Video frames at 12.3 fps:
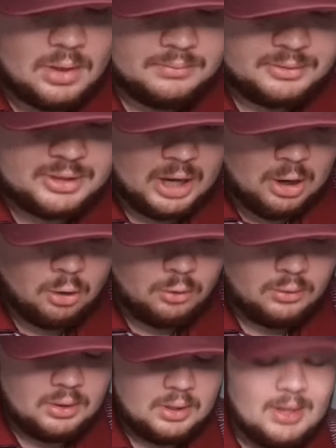
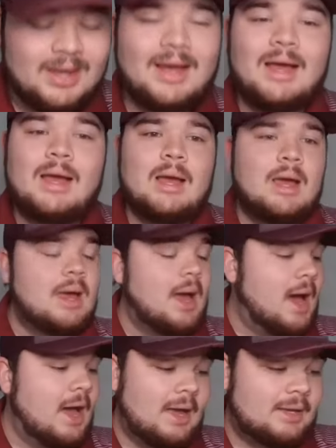So,
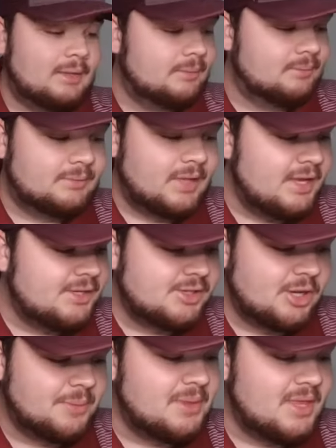uh, ladies and
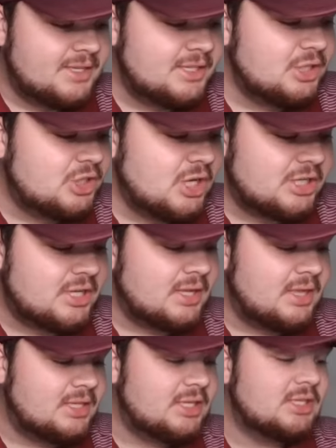gentlemen, this is just
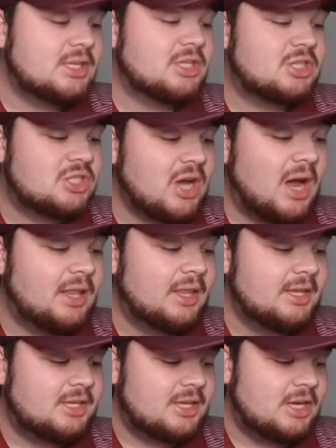this is a
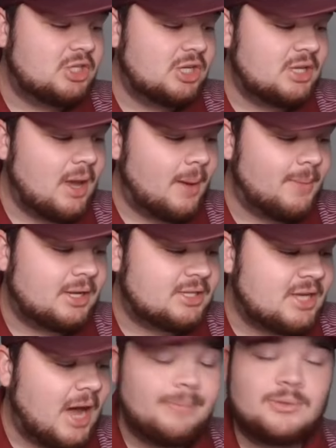solid addition. I mean, a
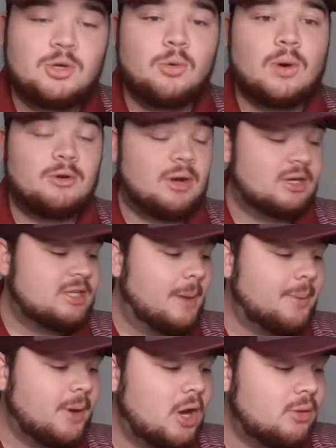top 200, a top
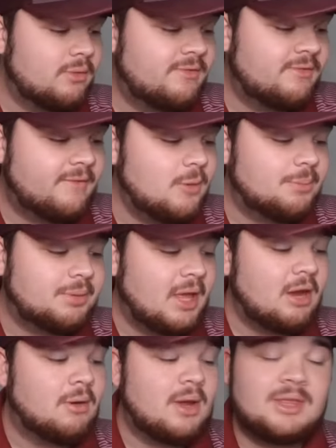150
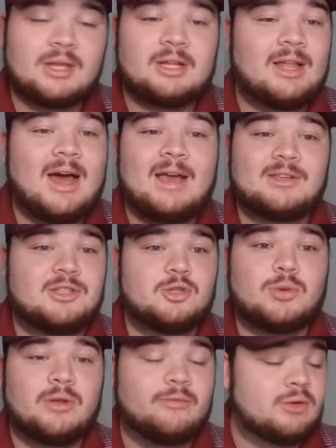player in the class in the
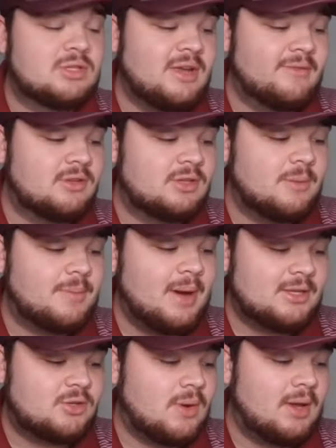24/7
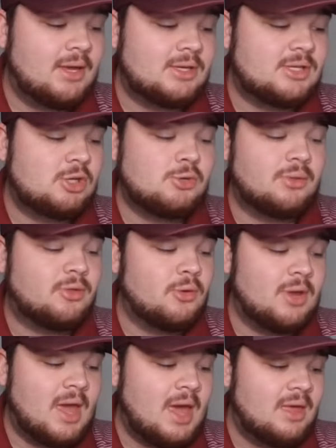composite rankings,
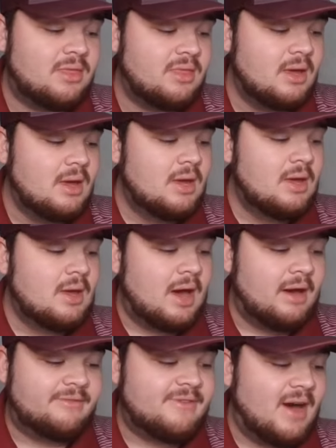138th,
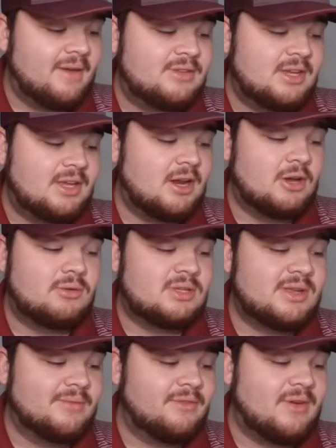uh, 5'10,
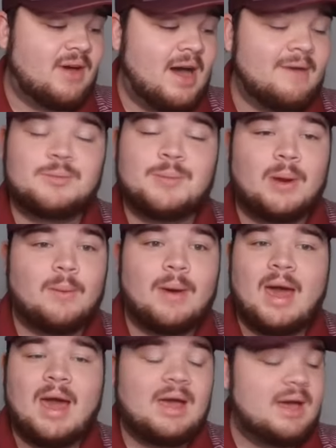175 is Pettaway.
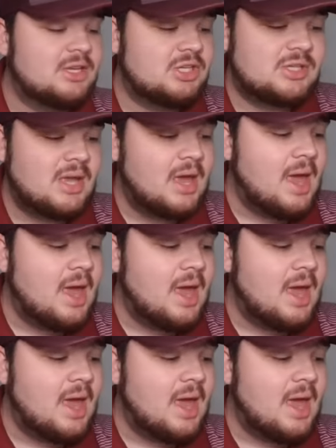I, I just